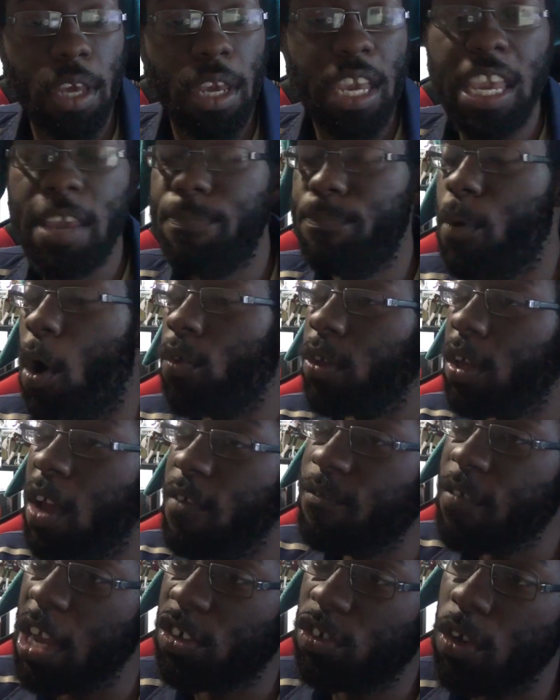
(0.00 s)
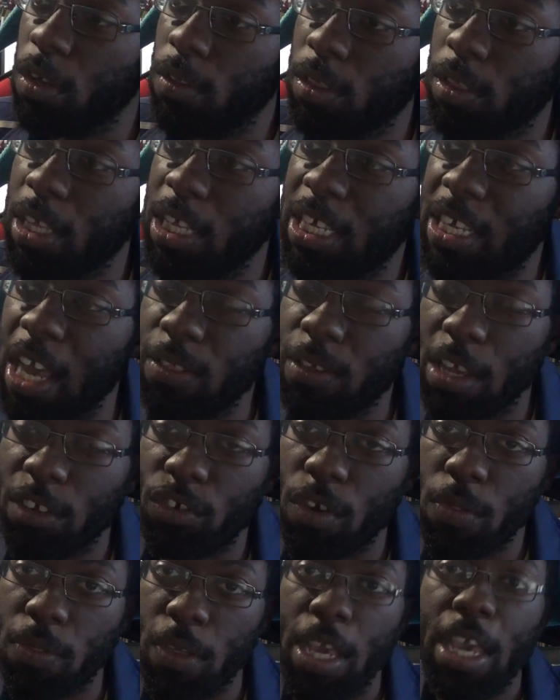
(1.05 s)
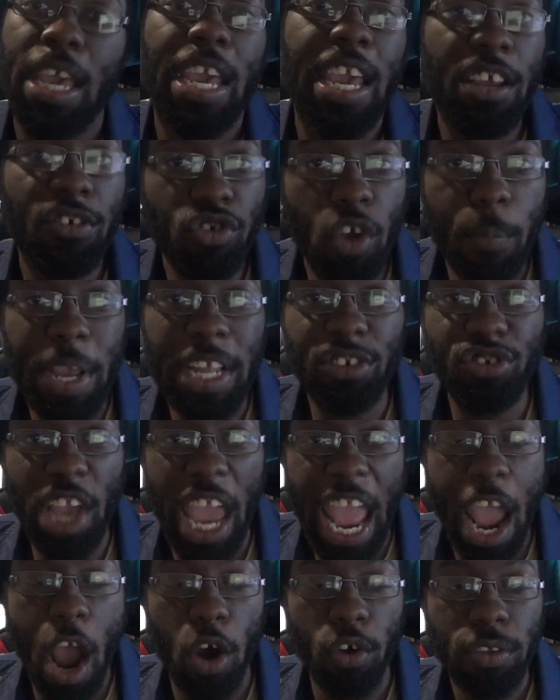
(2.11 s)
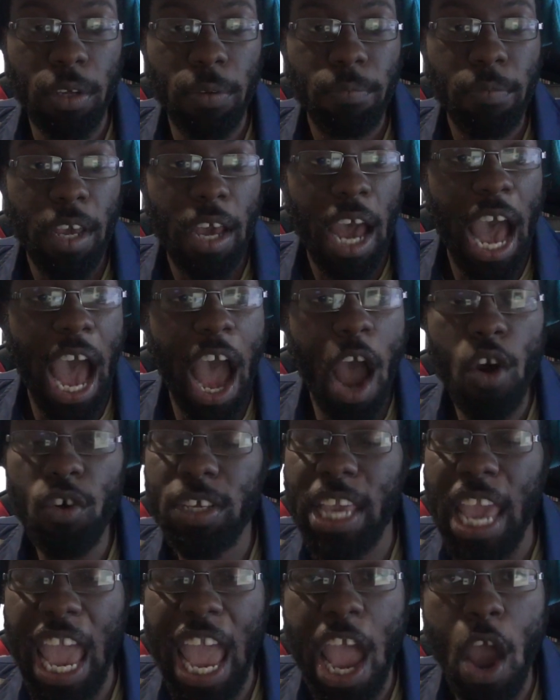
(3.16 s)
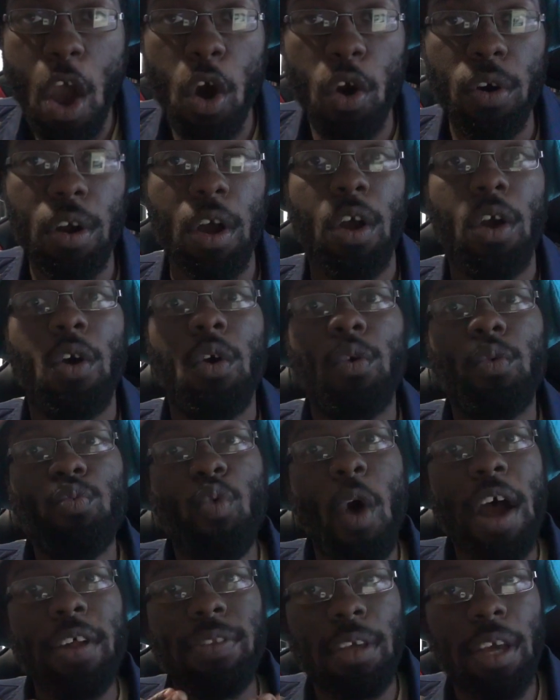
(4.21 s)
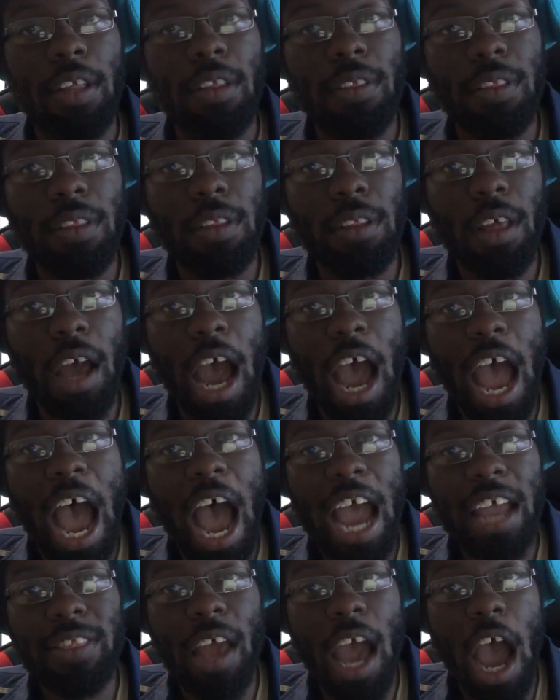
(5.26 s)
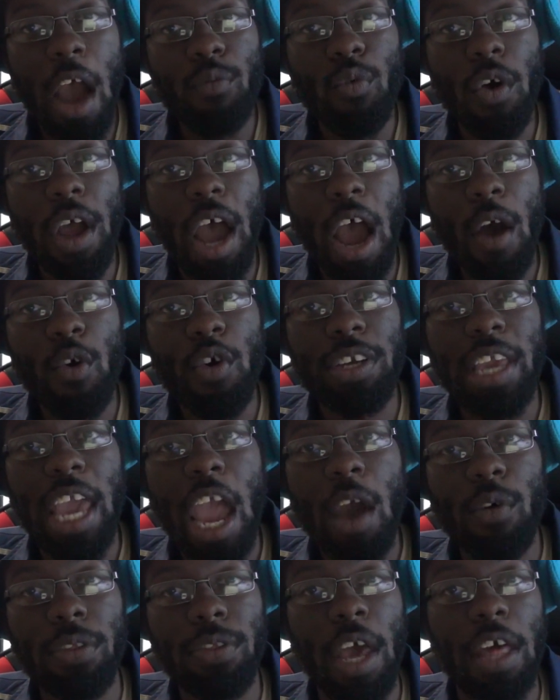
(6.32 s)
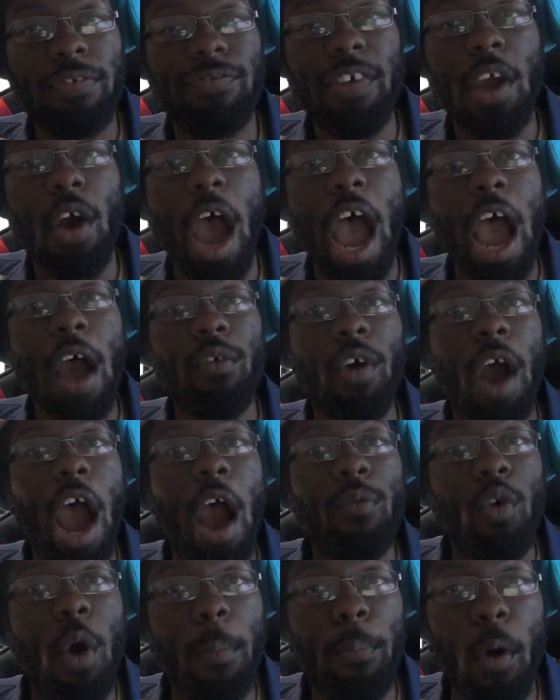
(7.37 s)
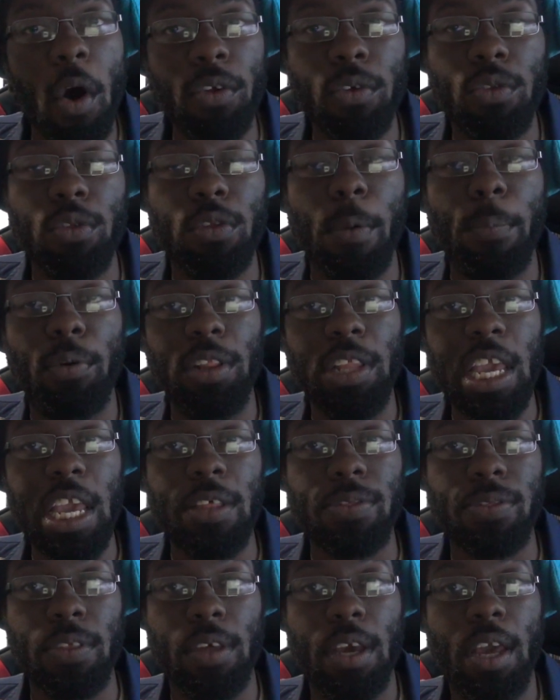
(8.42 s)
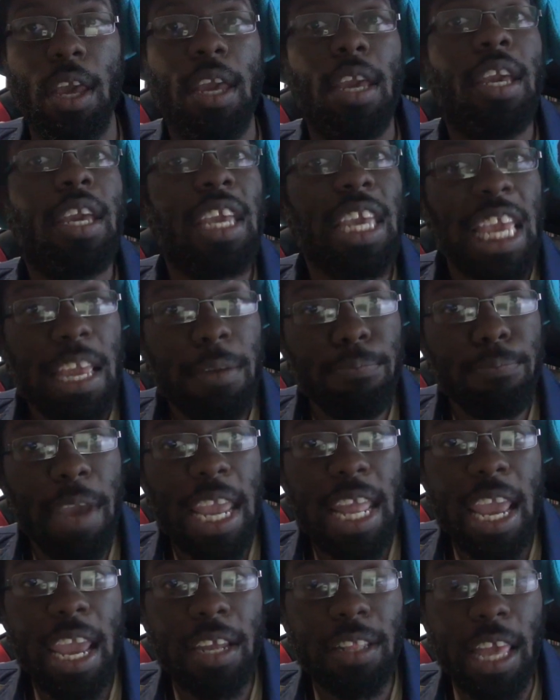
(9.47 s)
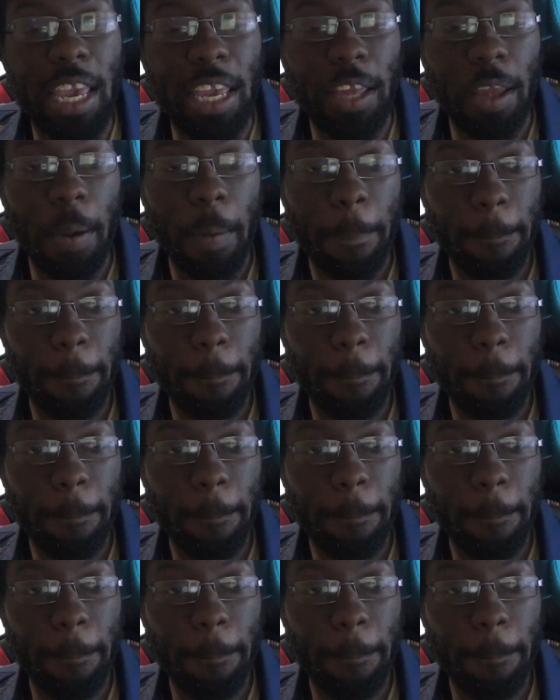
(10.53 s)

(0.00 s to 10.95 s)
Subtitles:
He broke the conditions. He should be jailed. I don't care what. I wouldn't care what Tess feel. I will report this to the police immediately.